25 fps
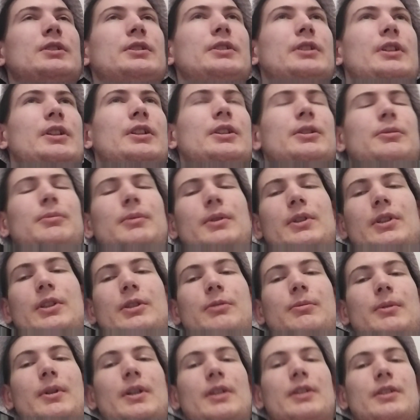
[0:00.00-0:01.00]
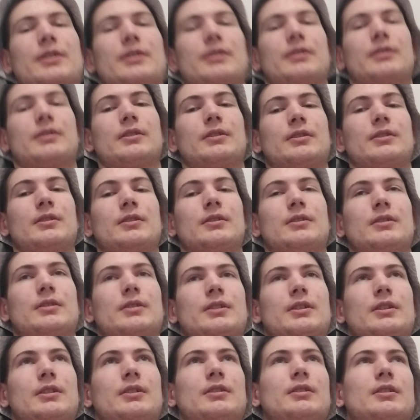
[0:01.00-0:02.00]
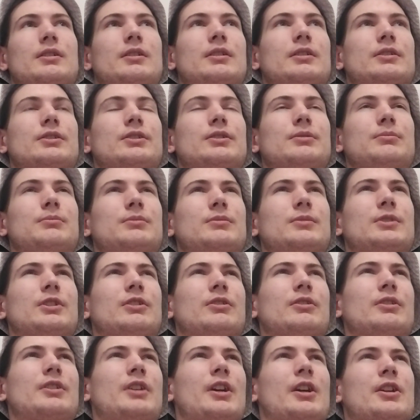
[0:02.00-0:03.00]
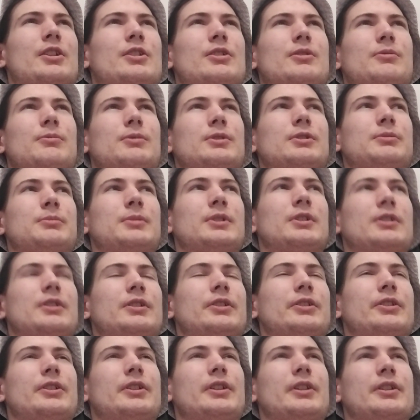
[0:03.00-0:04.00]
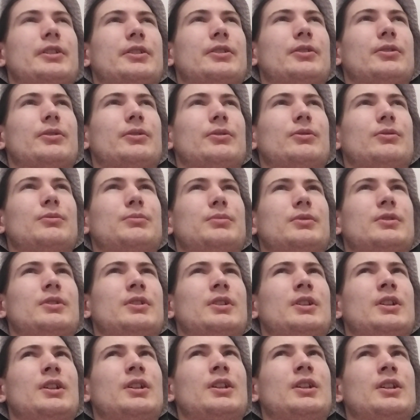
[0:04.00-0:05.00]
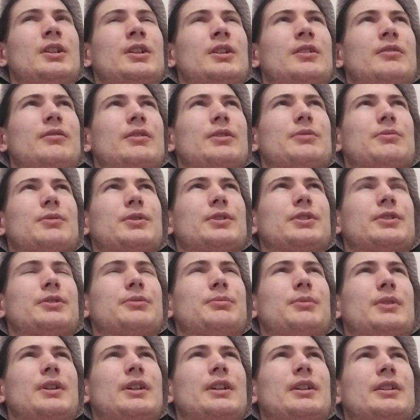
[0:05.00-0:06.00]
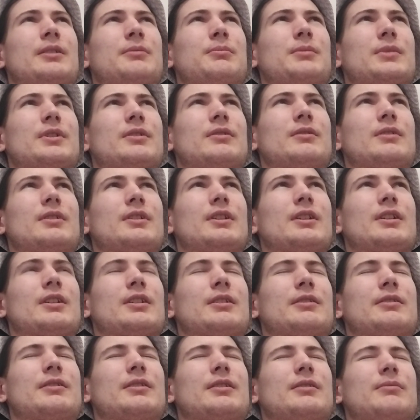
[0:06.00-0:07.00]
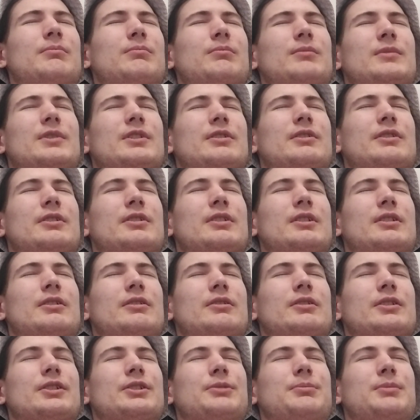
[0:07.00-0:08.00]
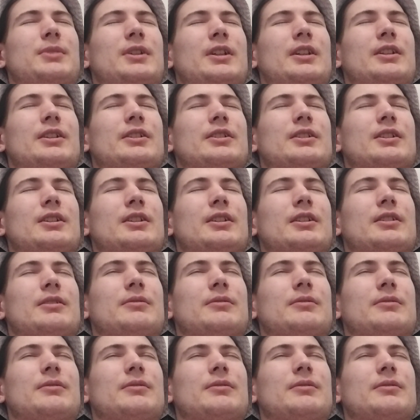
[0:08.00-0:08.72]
Then 2020 had like some reconnection with my theater group, which wasn't mine, but like it's hard to explain. It's